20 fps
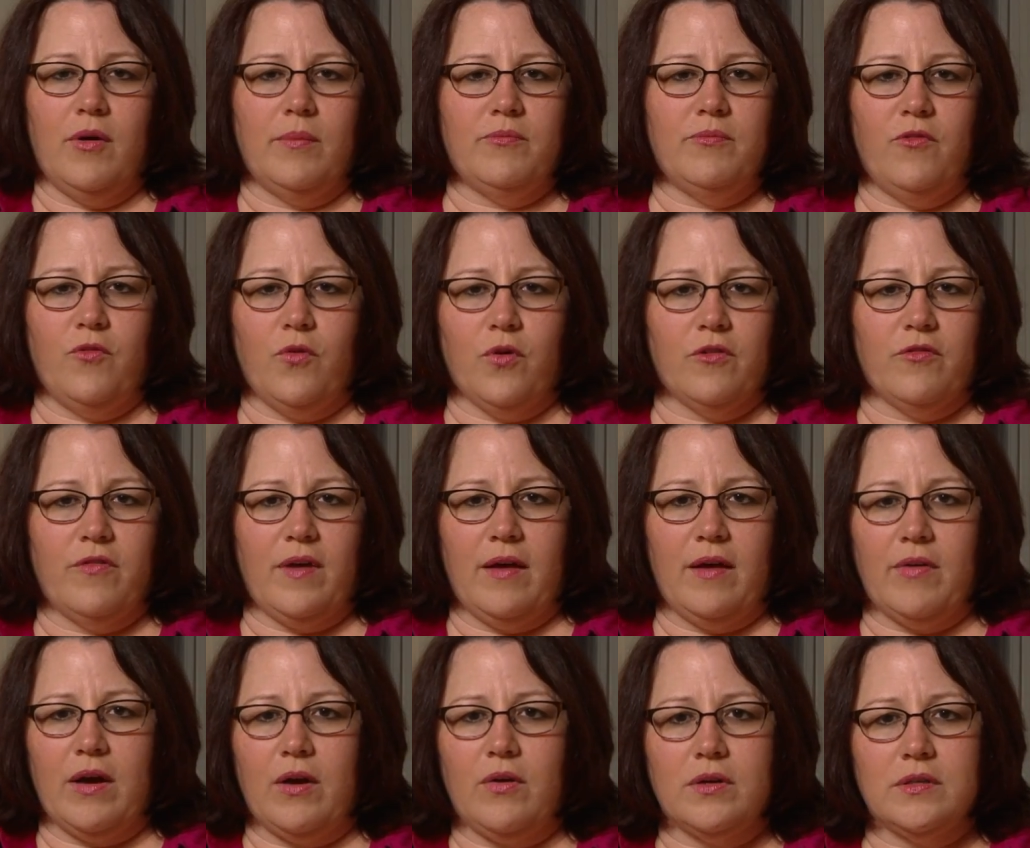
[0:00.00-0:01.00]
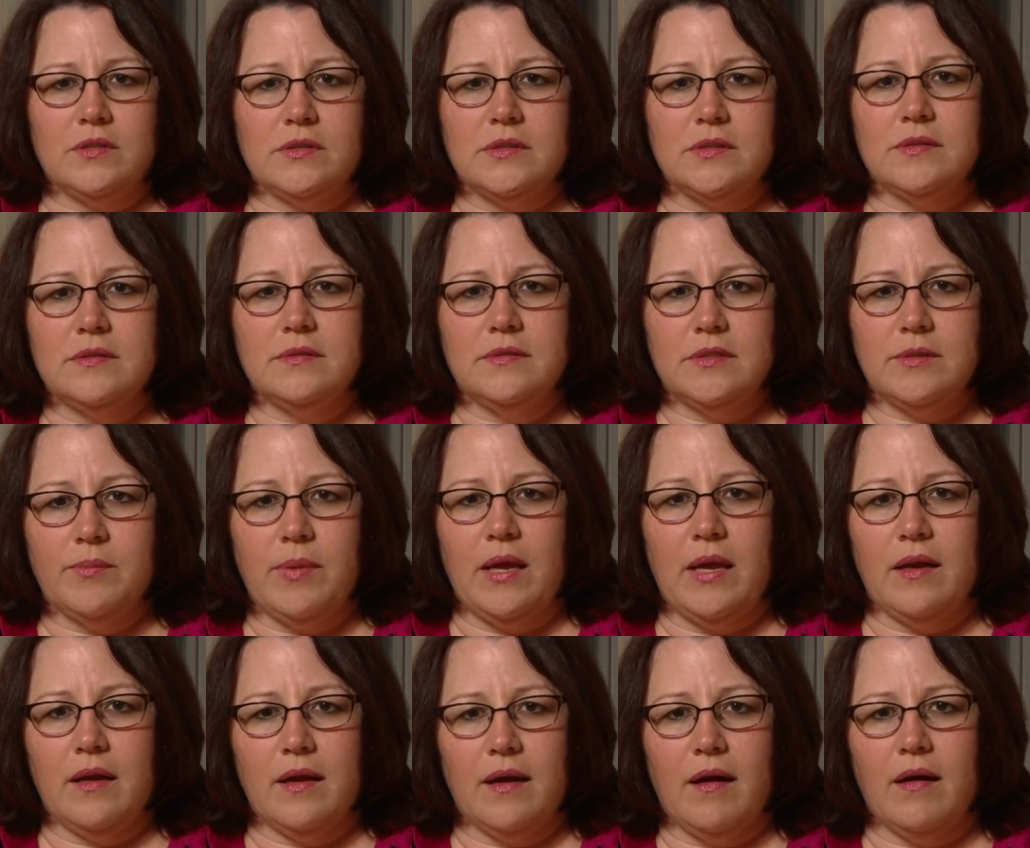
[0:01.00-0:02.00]
up four or five hours,
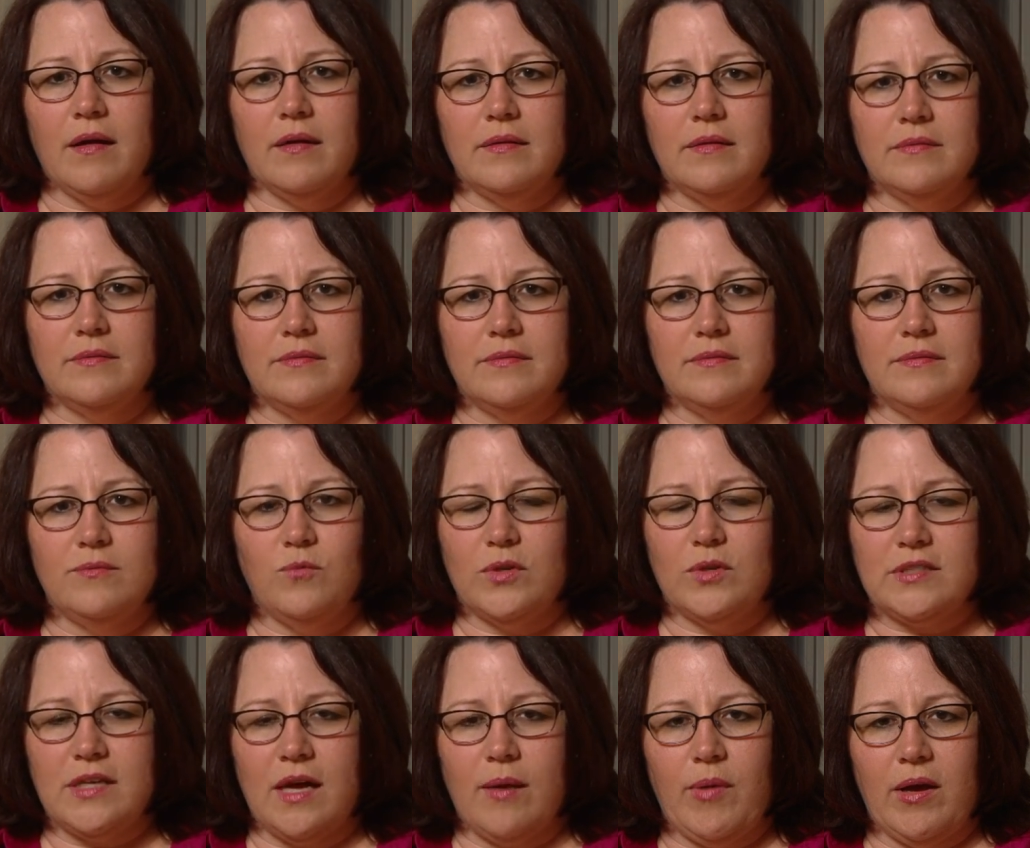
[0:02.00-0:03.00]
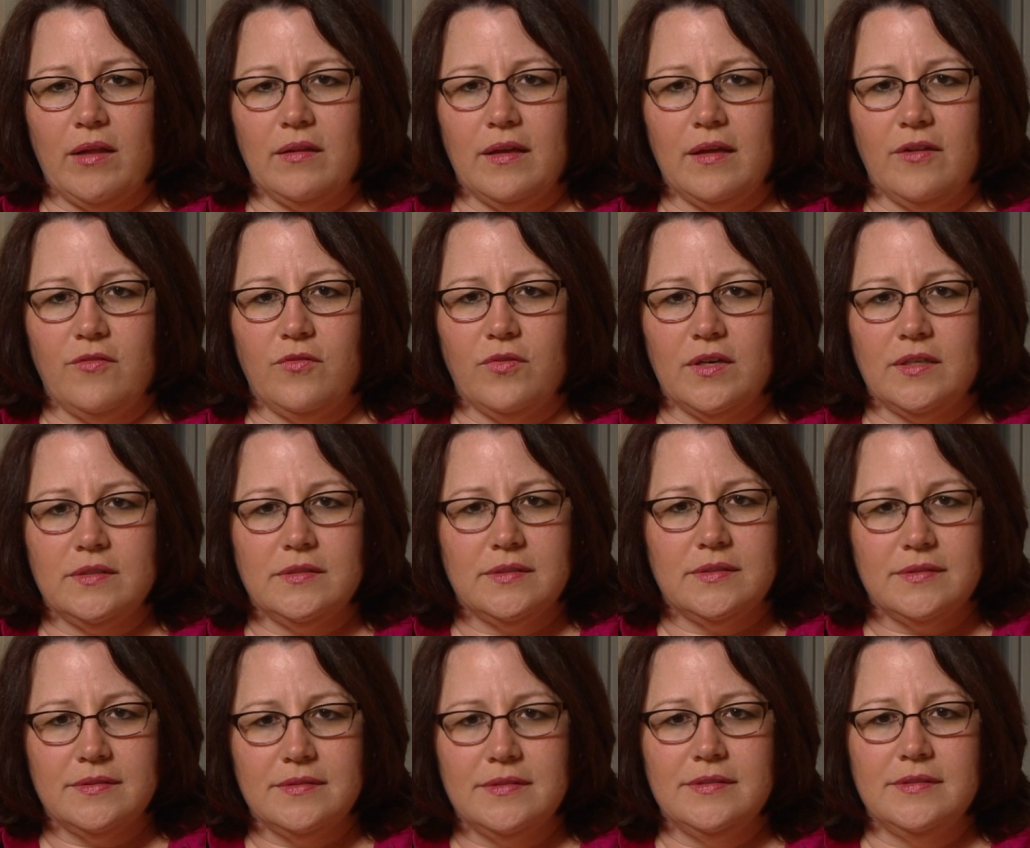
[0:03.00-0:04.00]
depending on what time I leave,
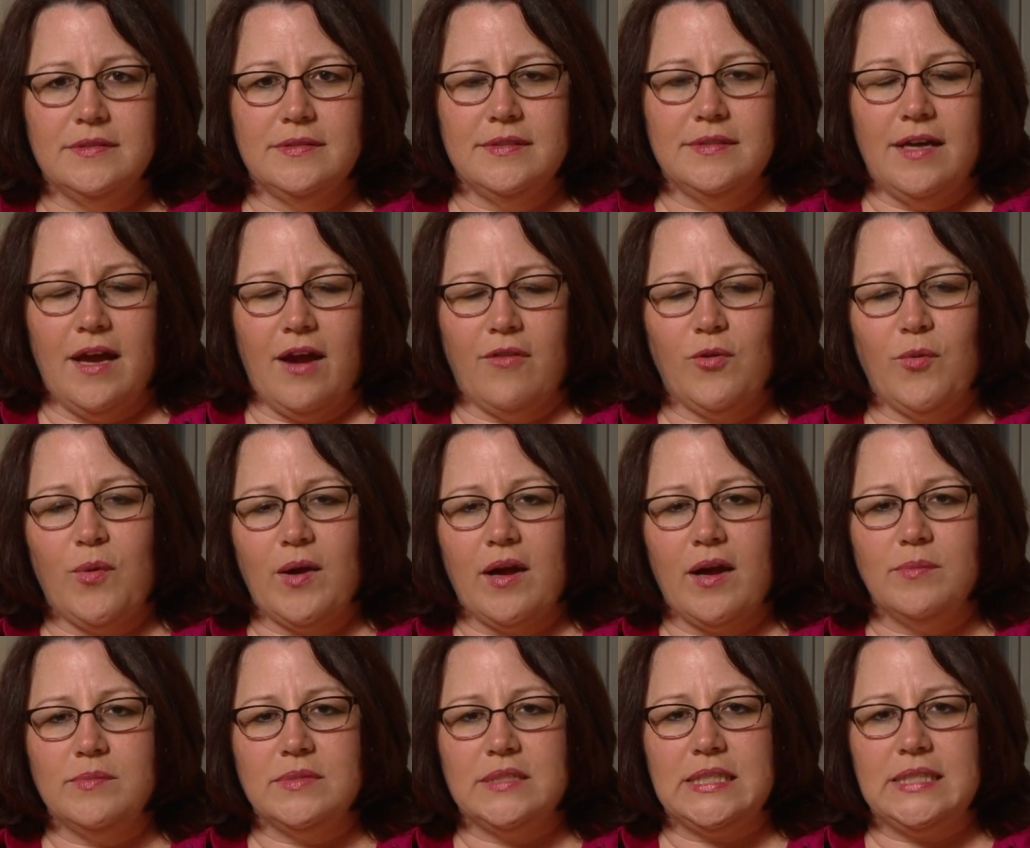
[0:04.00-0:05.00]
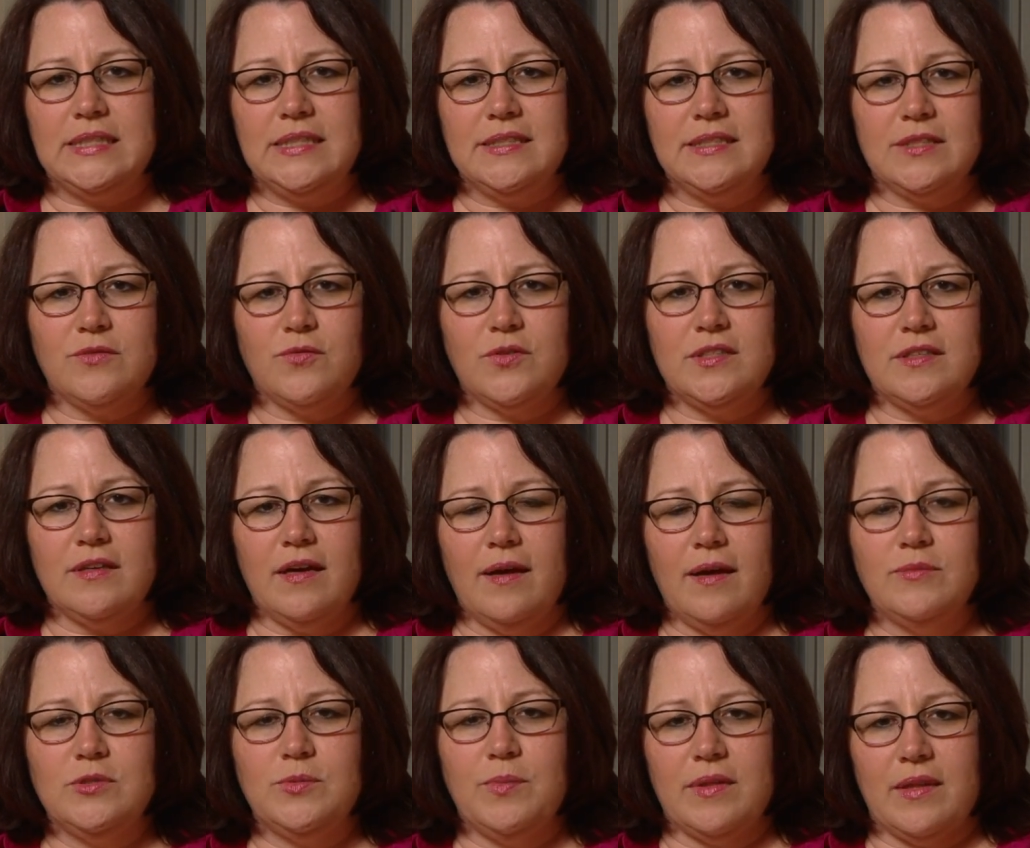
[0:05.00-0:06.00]
because everyone comes in at different
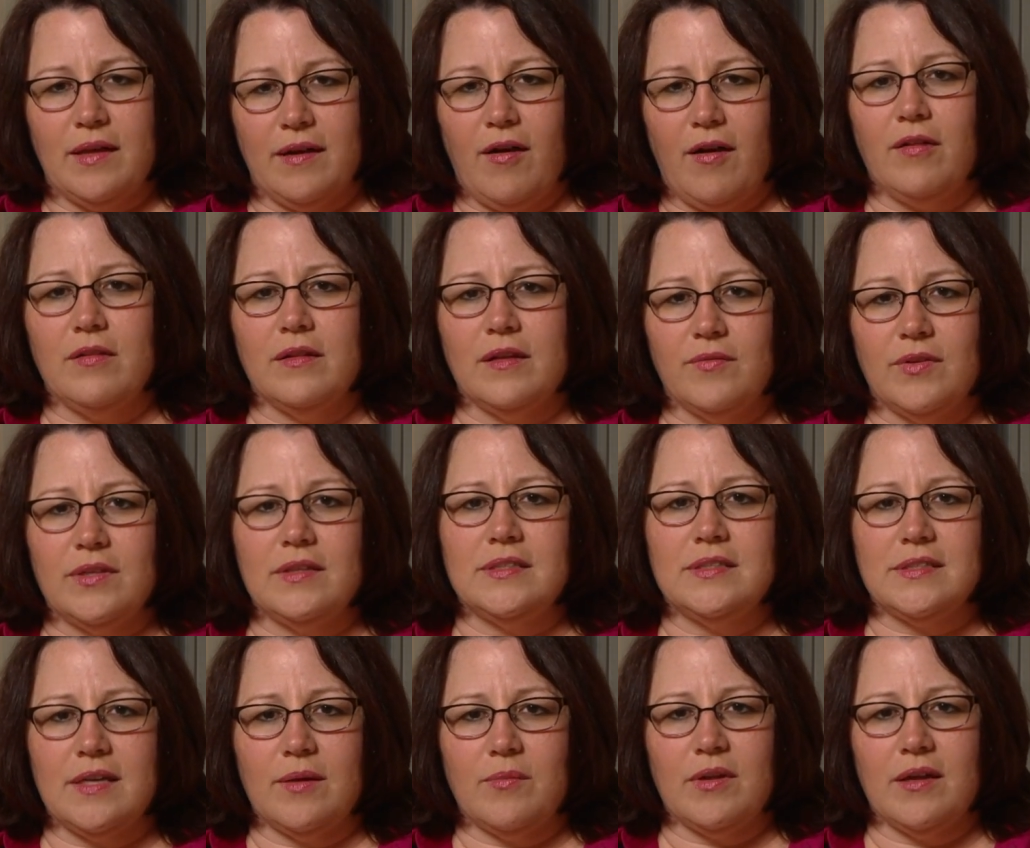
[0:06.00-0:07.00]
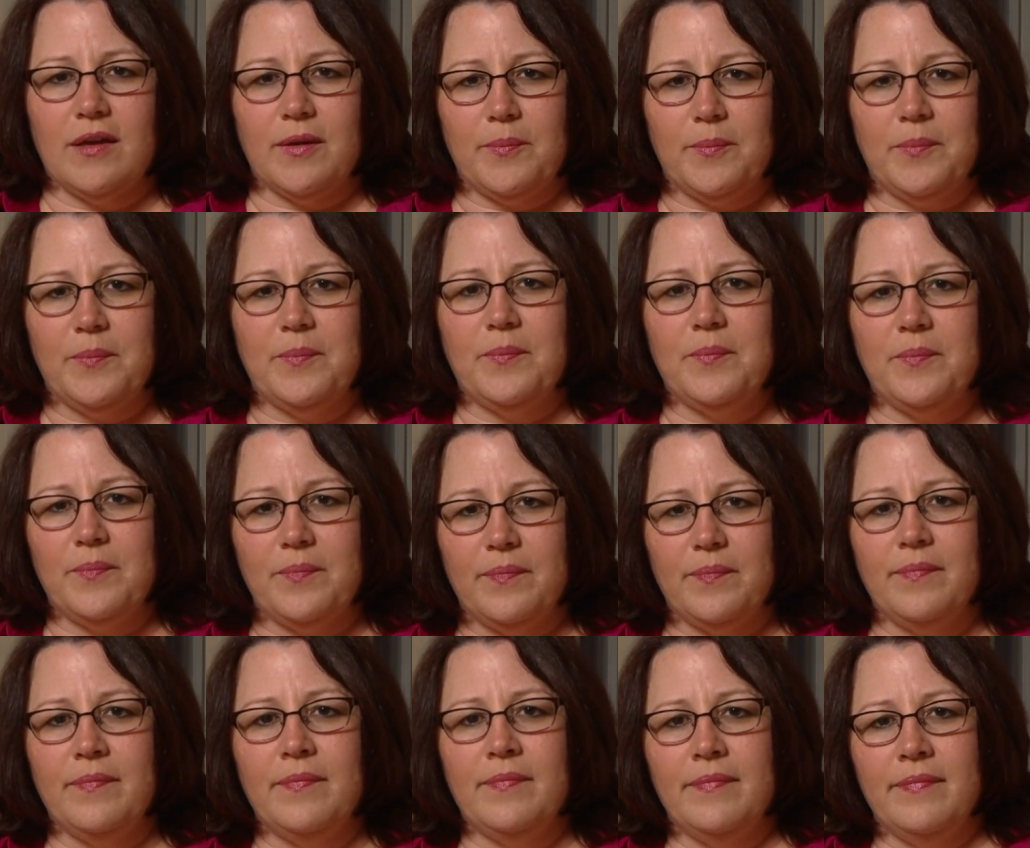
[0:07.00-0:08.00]
times, but they all leave at the same time.
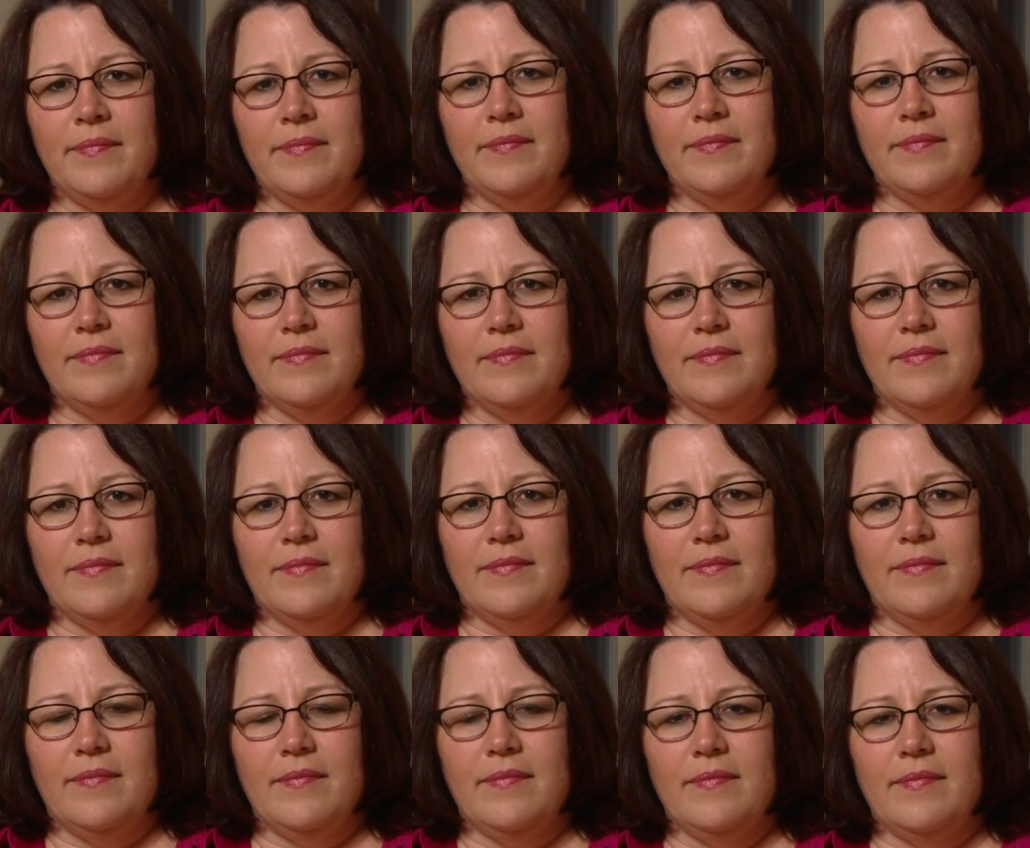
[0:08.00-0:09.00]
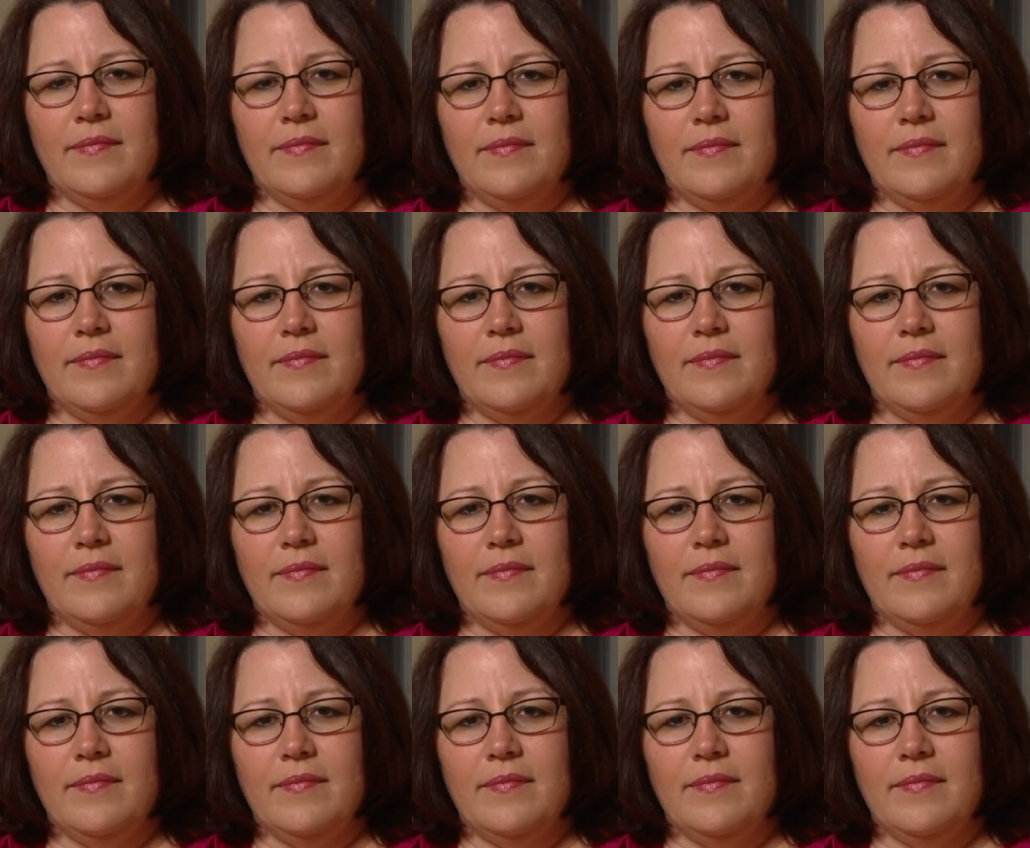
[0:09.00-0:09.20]
Marianne's a close